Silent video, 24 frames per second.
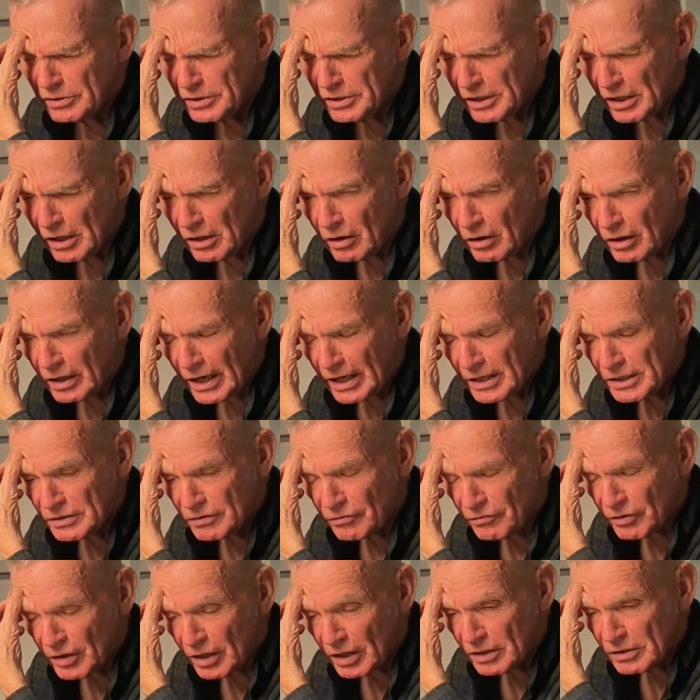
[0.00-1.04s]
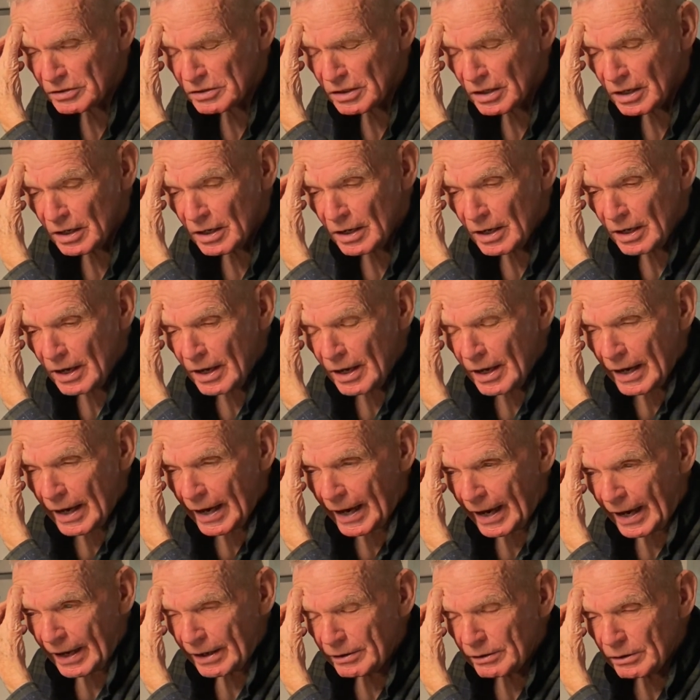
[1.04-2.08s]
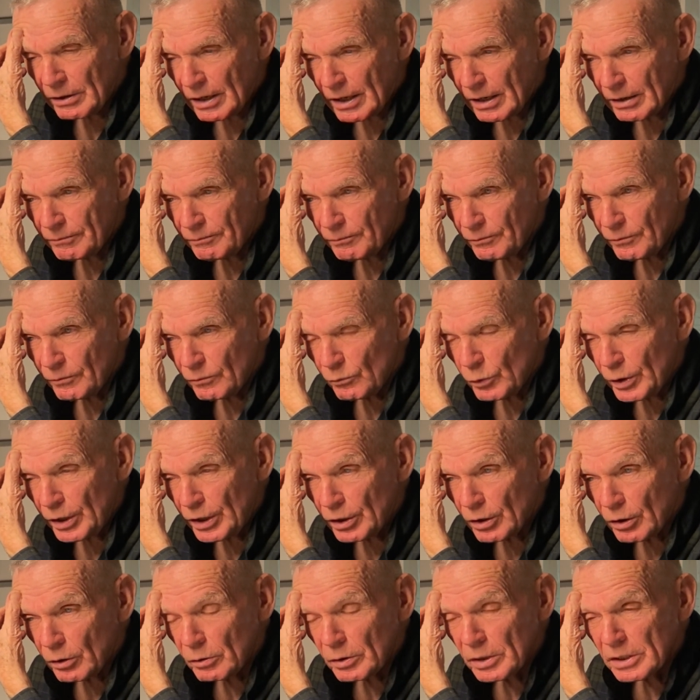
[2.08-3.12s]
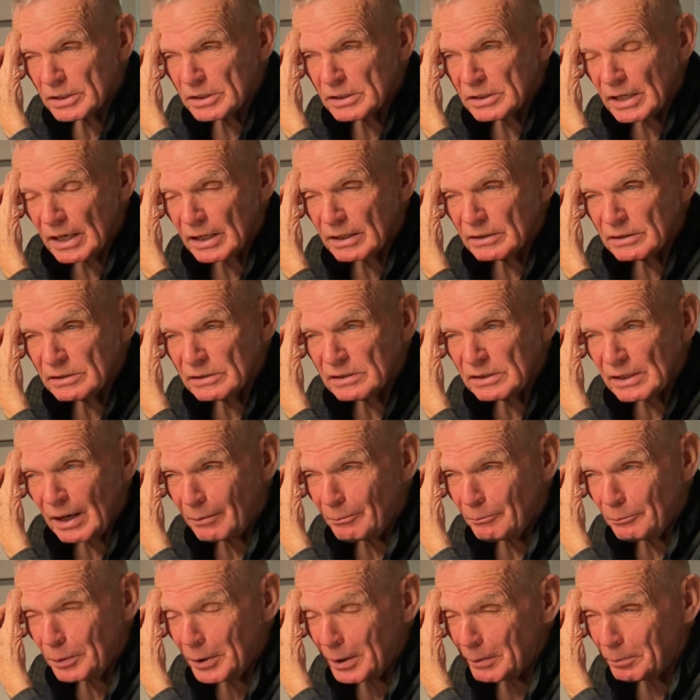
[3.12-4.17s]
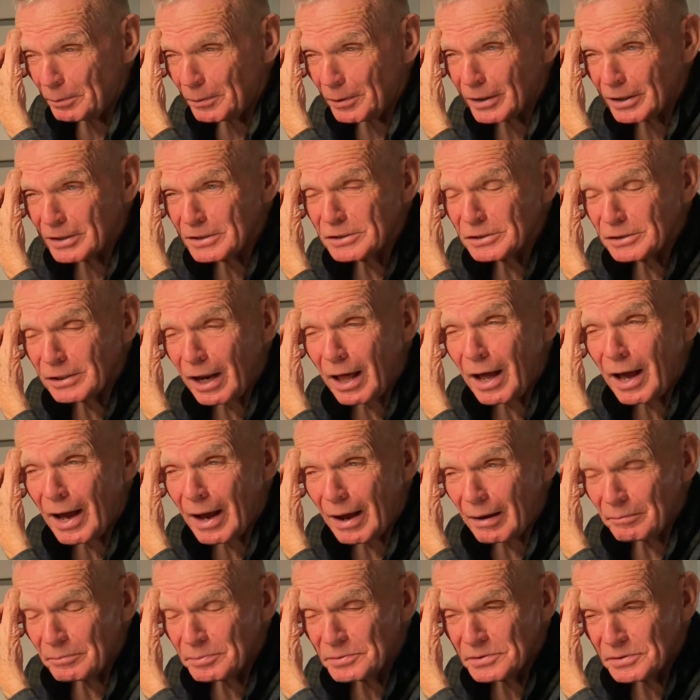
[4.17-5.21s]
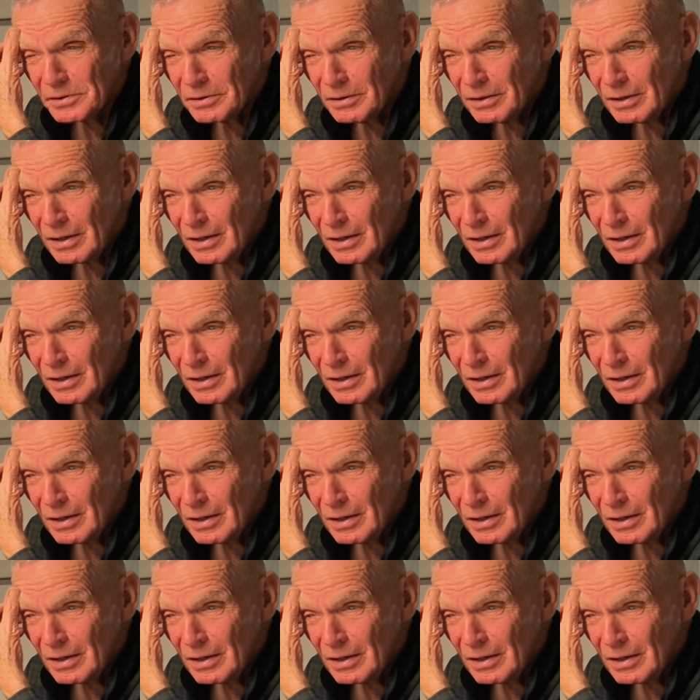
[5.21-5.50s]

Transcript: See all kinds of things, and we notice that some people are slobs.